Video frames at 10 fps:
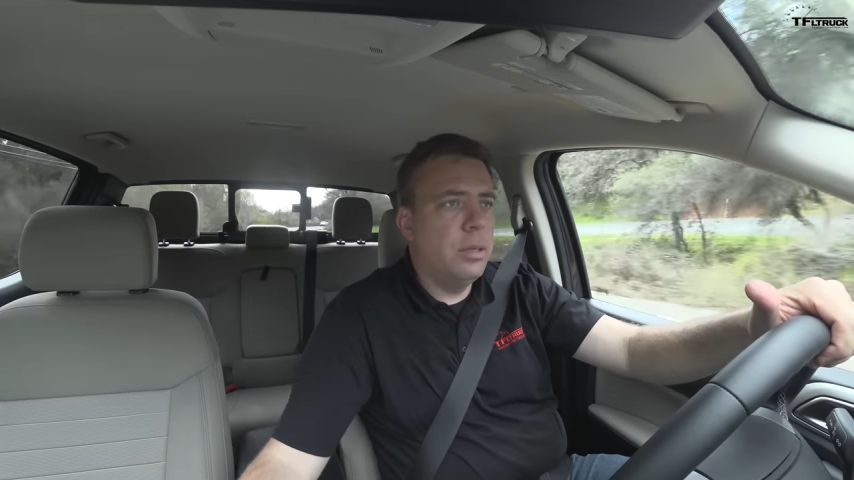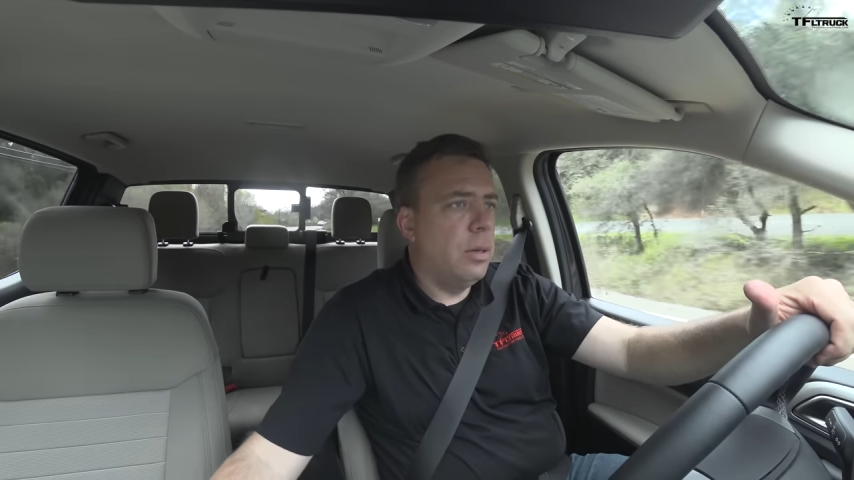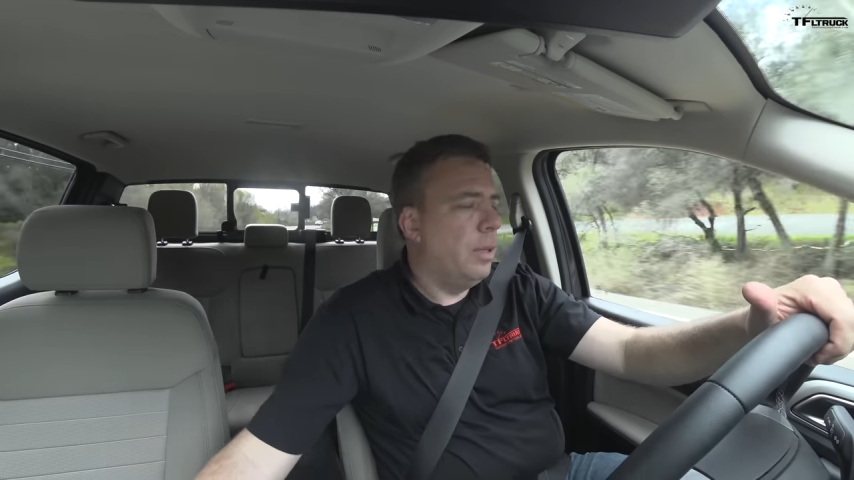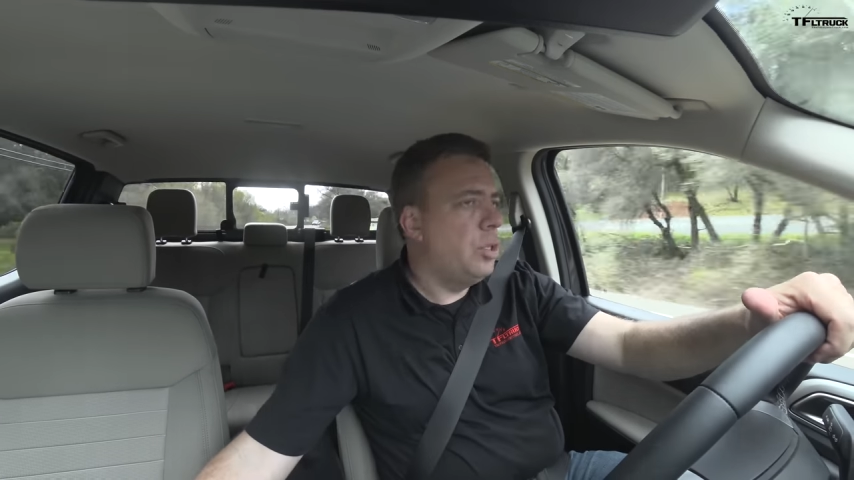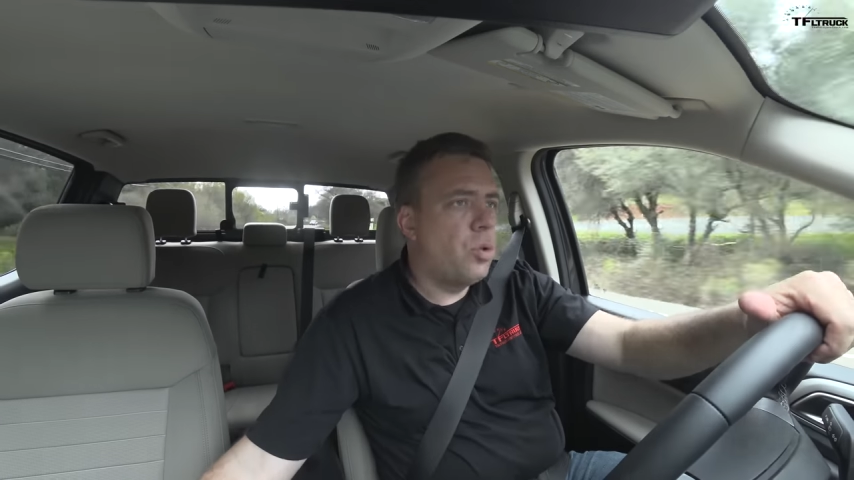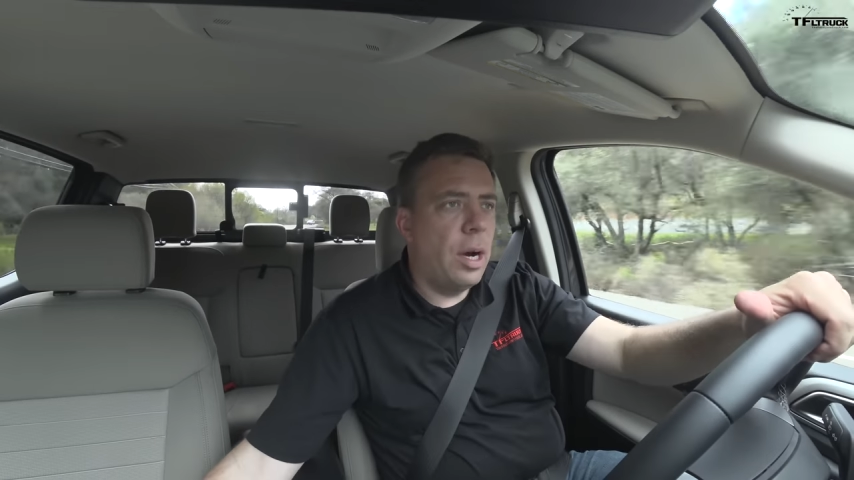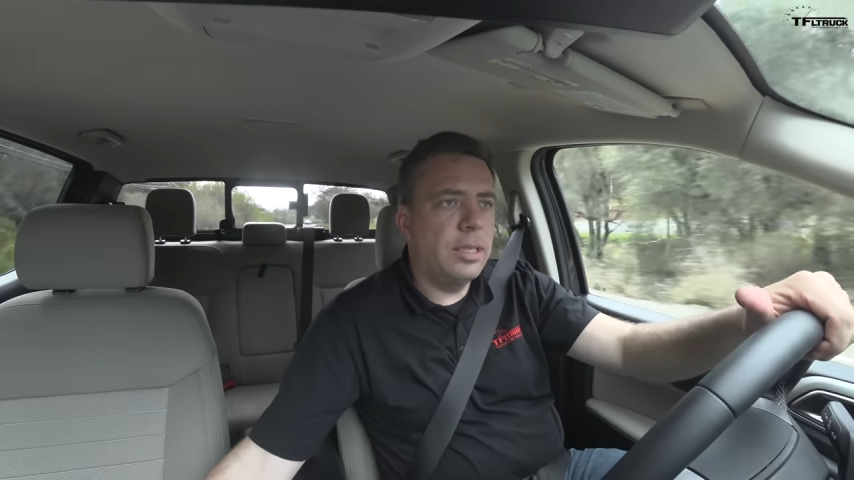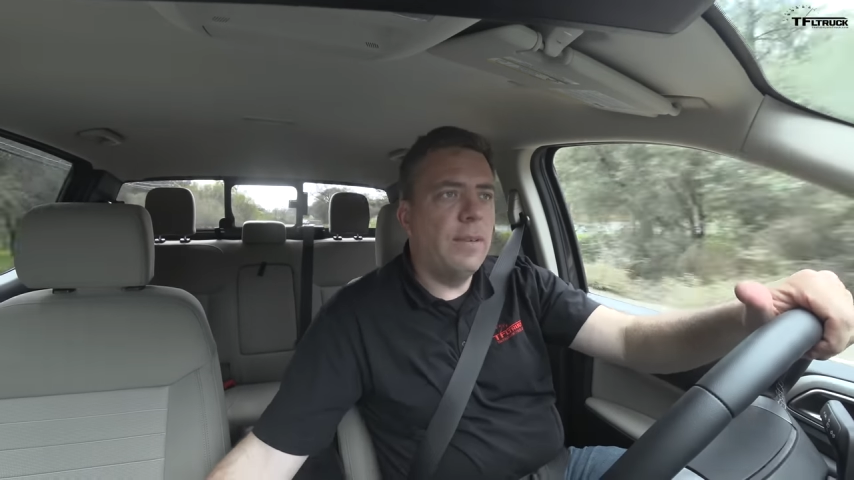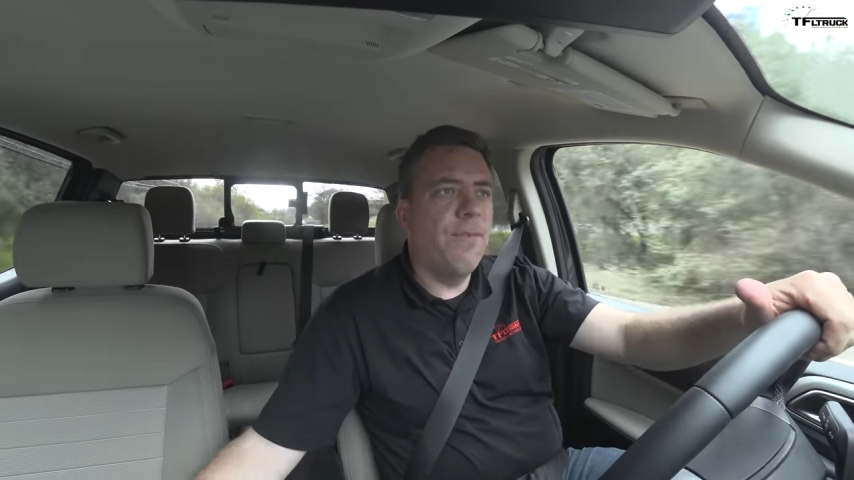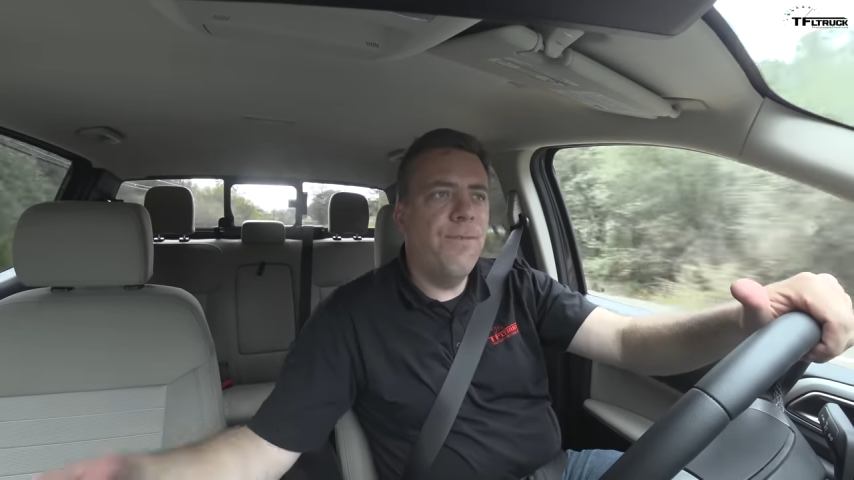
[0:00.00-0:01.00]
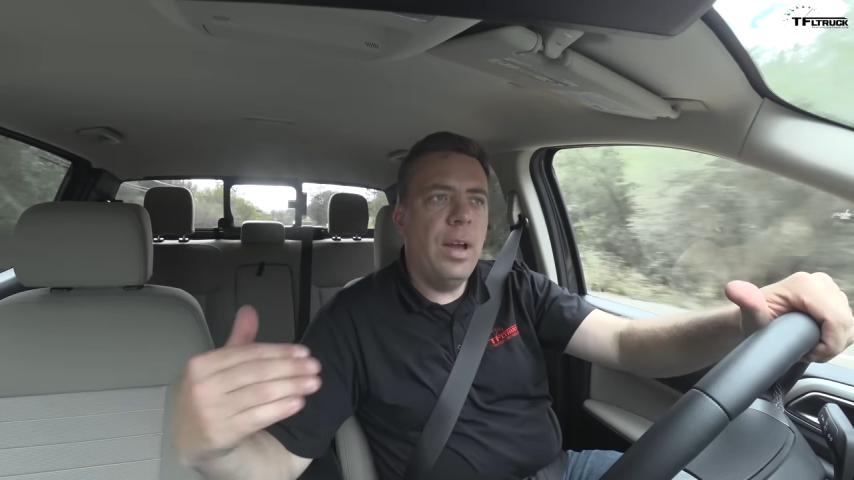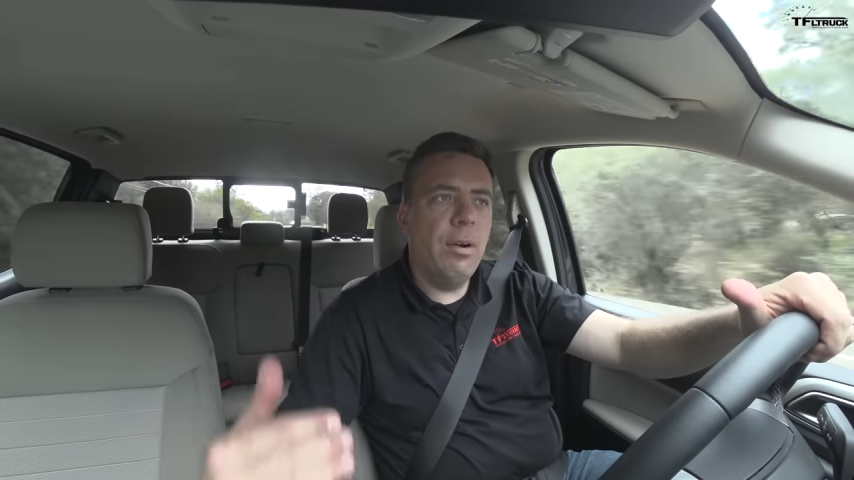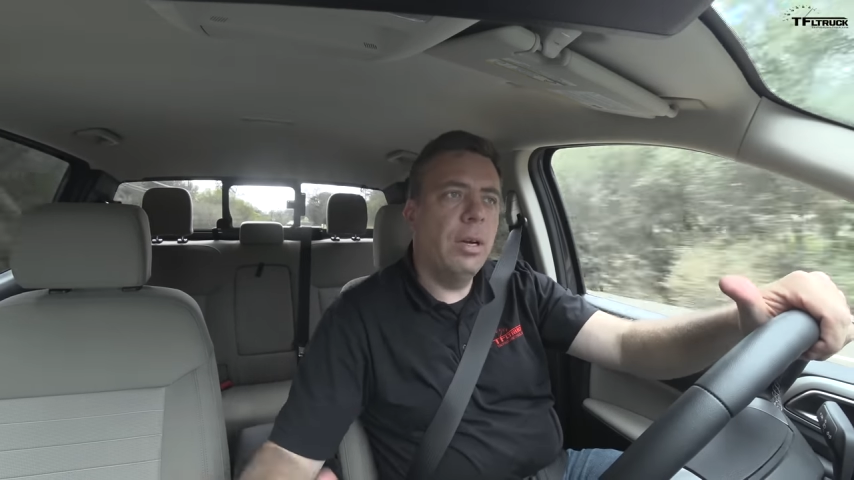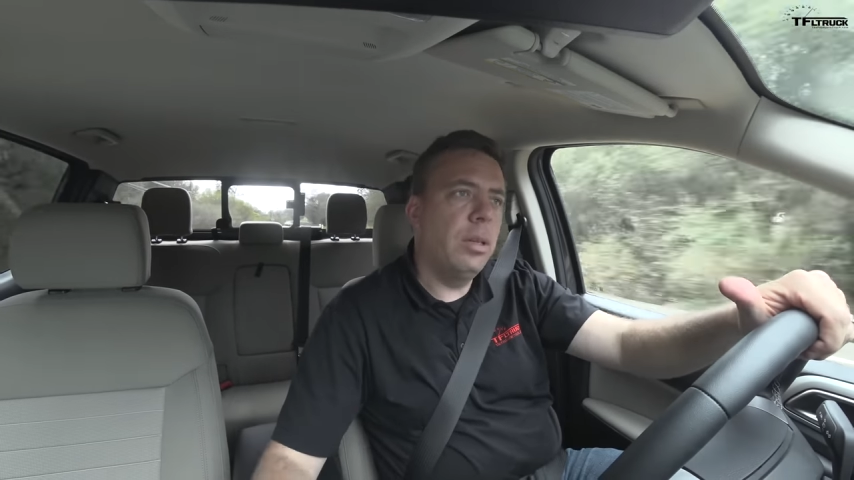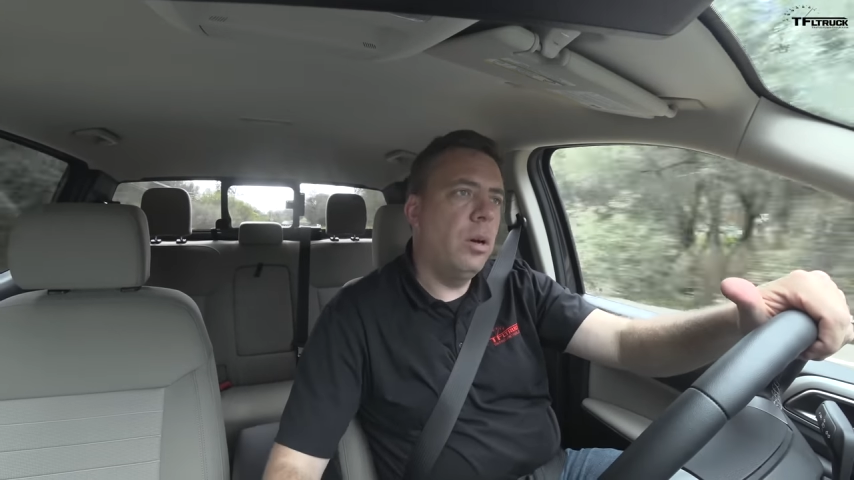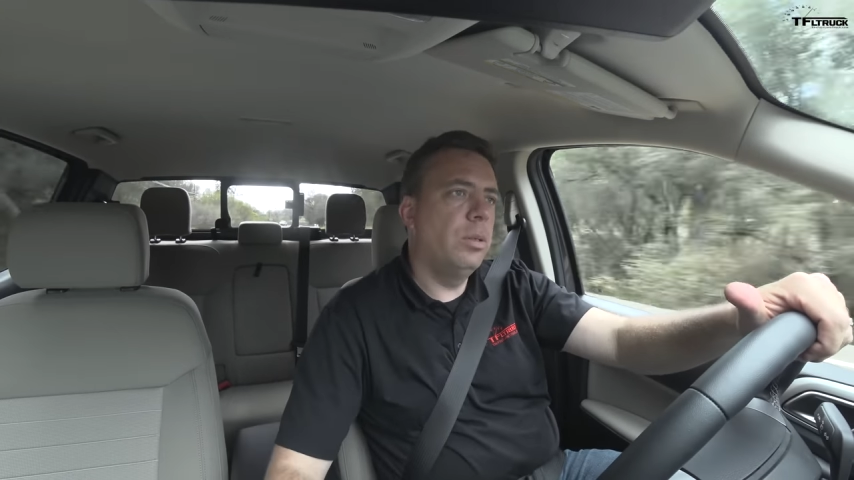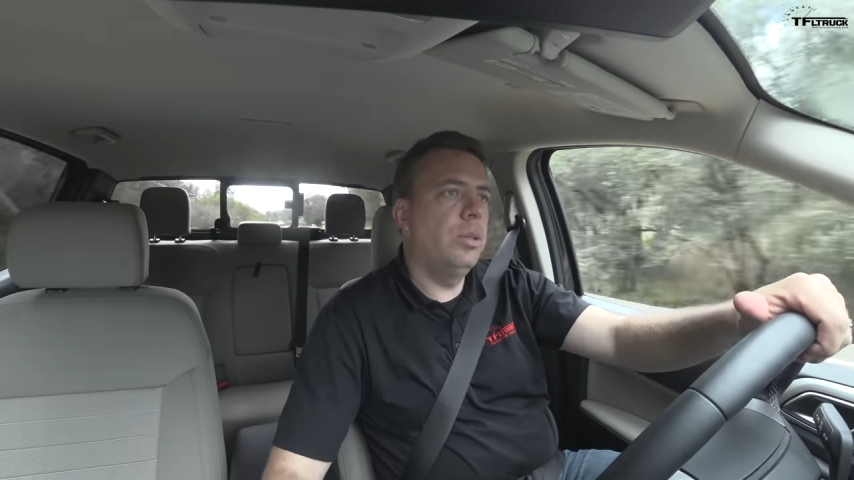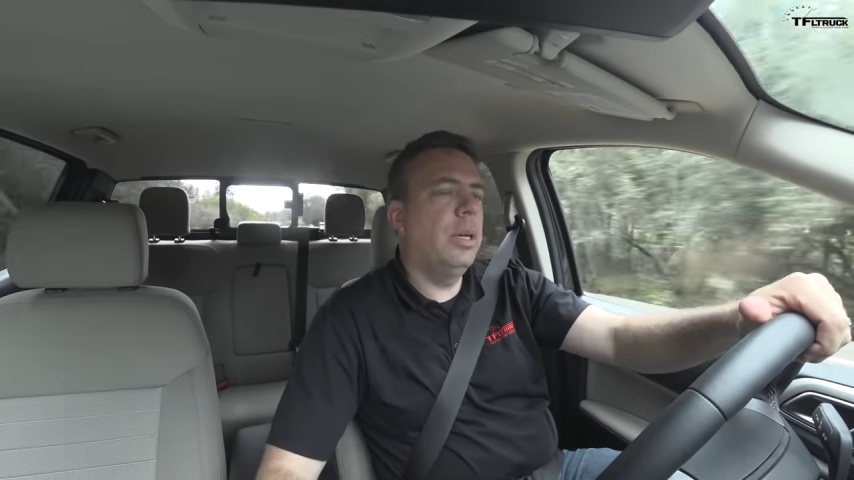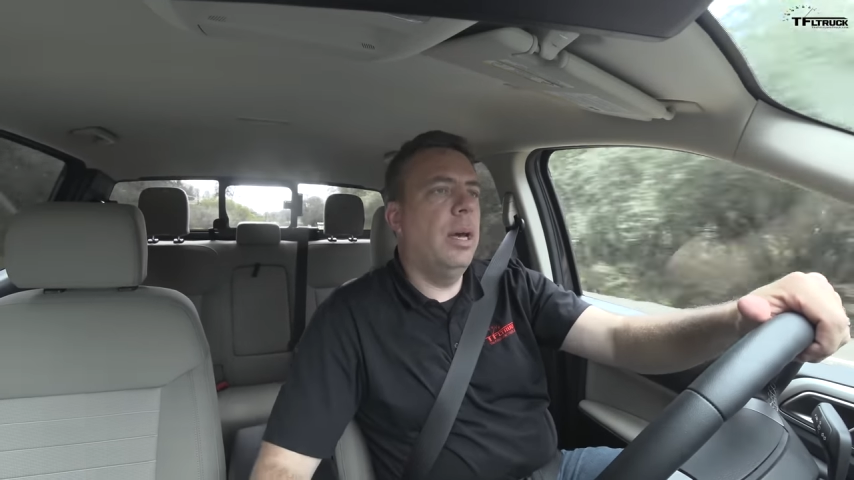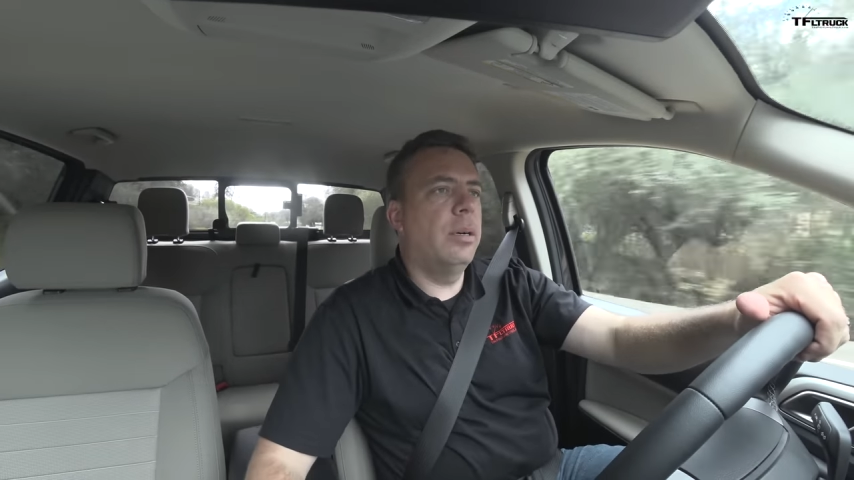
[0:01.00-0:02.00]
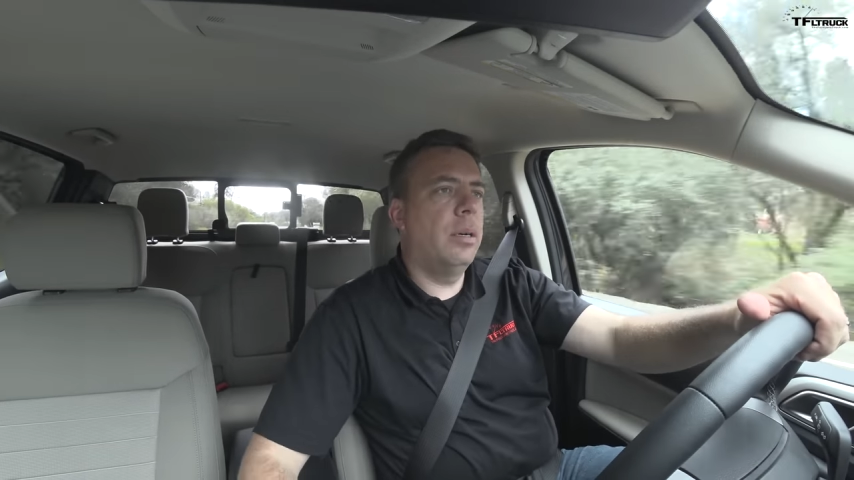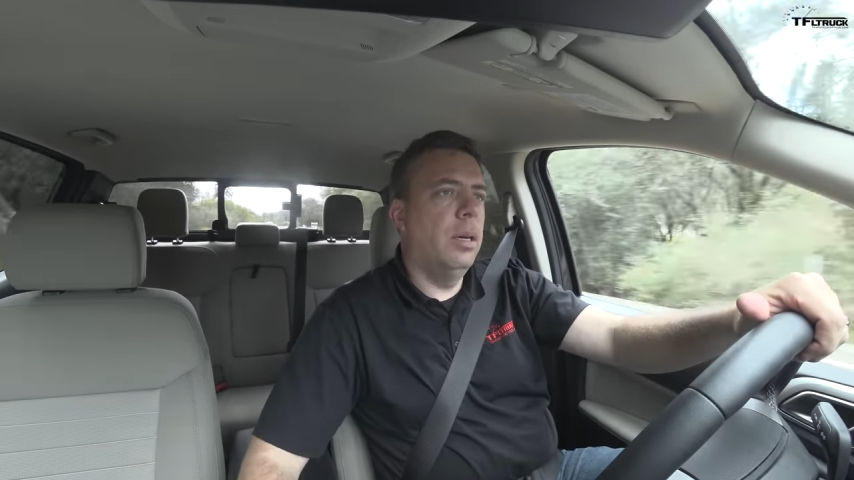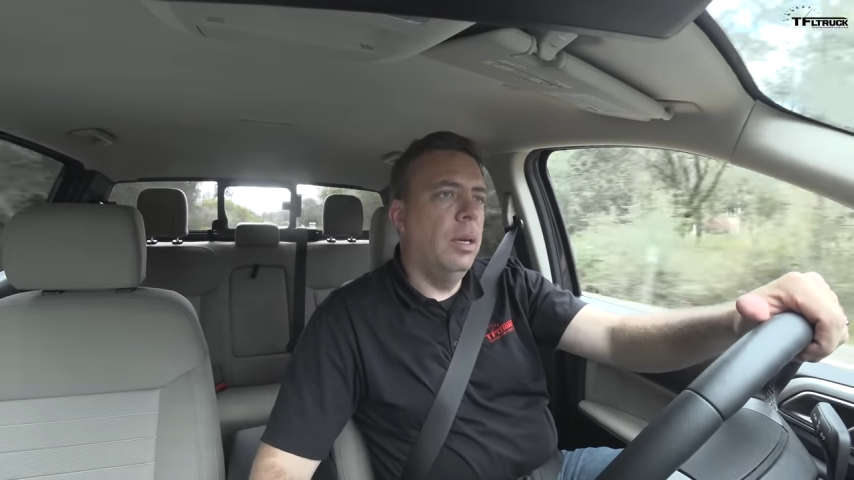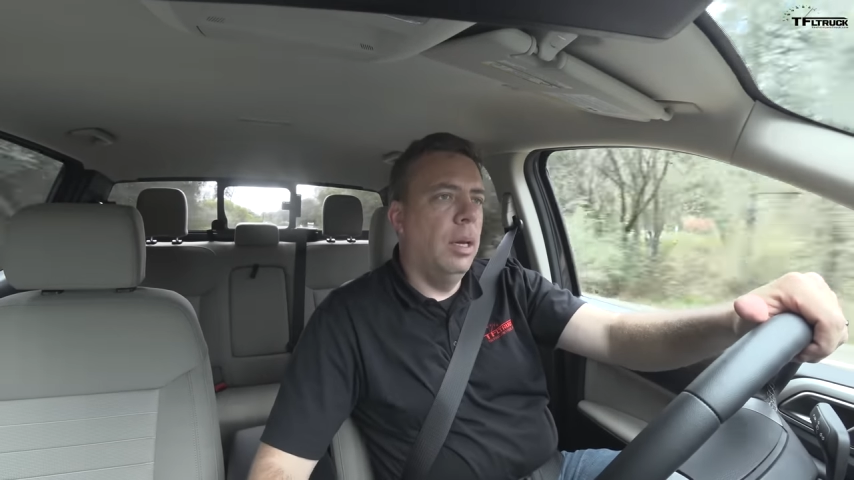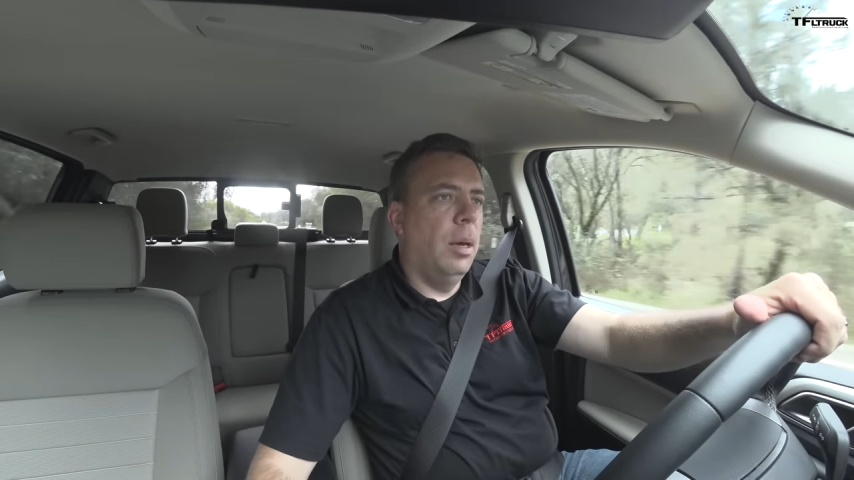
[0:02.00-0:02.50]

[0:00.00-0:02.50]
So these trucks are very close together,